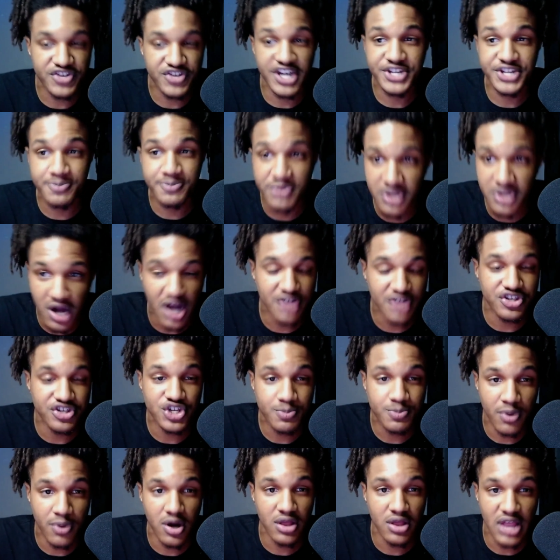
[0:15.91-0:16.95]
Let's be
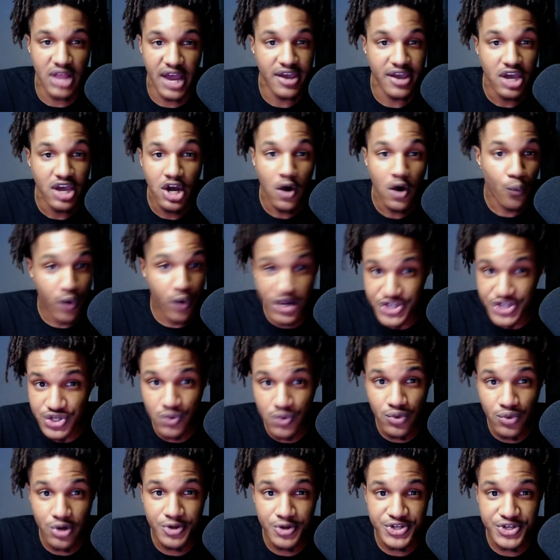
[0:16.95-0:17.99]
honest, bro. Like,
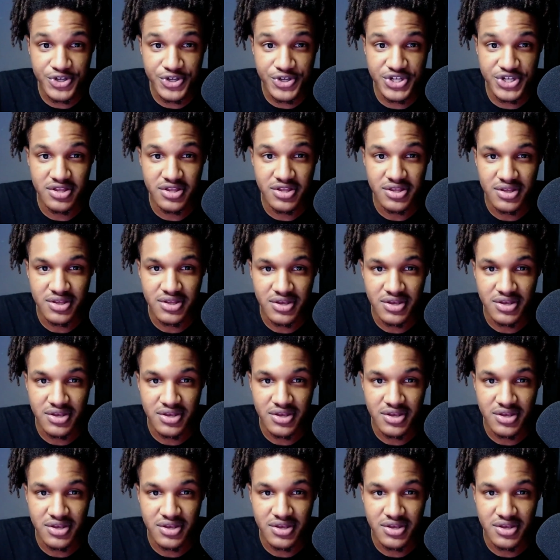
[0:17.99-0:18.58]
Russell Wilson